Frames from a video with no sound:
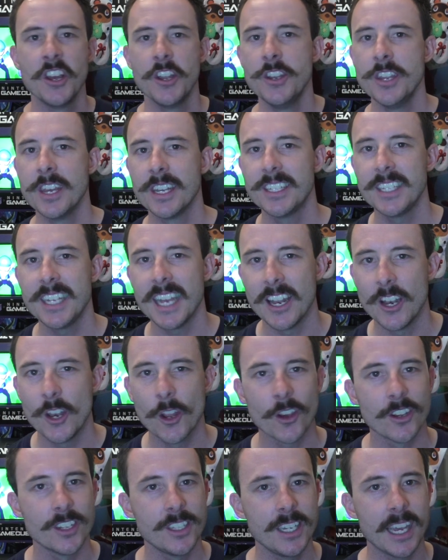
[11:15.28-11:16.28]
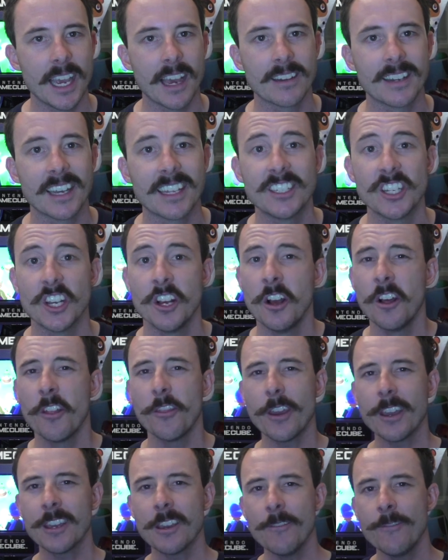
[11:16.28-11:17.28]
Nintendo Down Under.
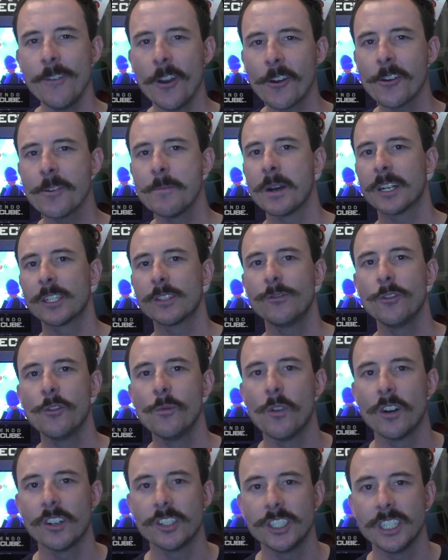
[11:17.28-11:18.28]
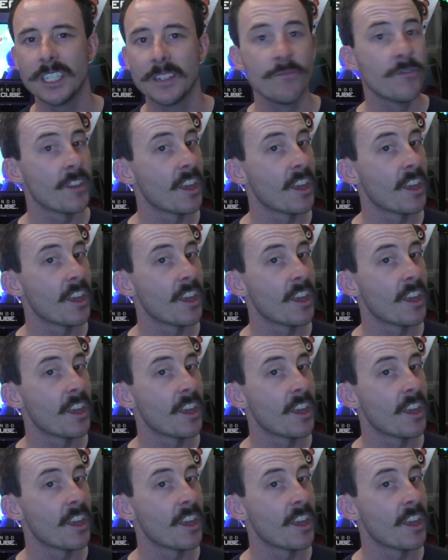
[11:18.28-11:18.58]
Thank you very much for watching.